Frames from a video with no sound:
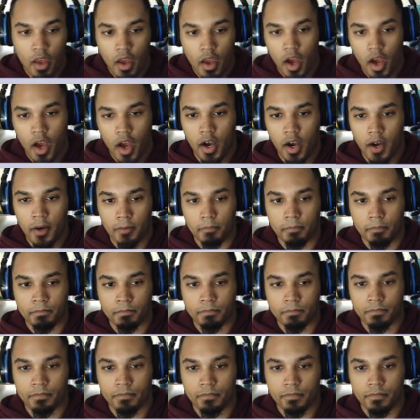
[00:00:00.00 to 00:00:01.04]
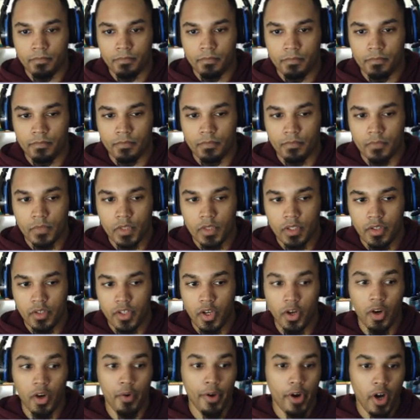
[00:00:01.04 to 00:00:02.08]

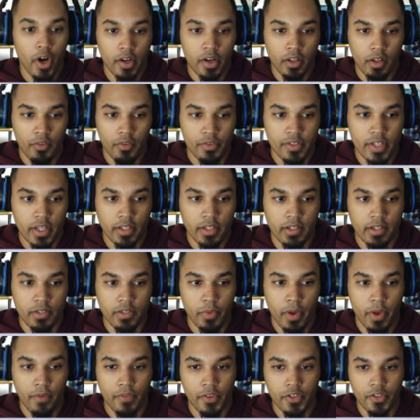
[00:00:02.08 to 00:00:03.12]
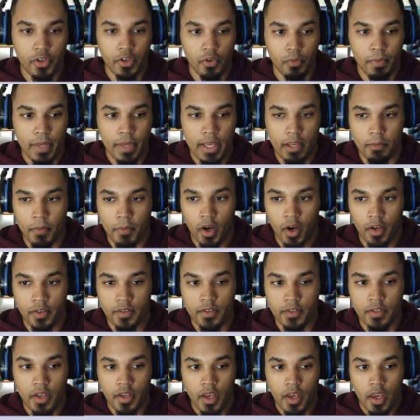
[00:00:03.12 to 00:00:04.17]
So going on to level 6s, we have the 2
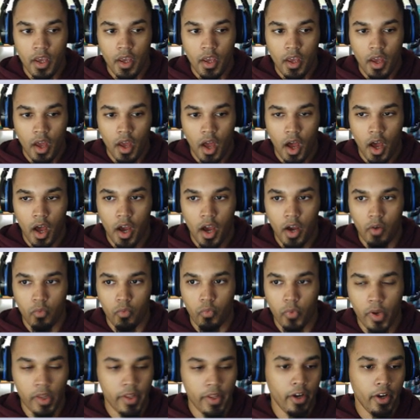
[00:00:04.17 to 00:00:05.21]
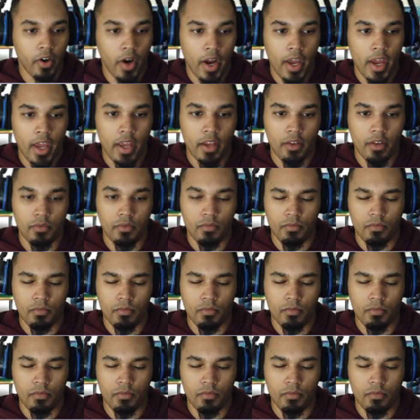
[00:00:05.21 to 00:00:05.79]
Piedmons. Really great.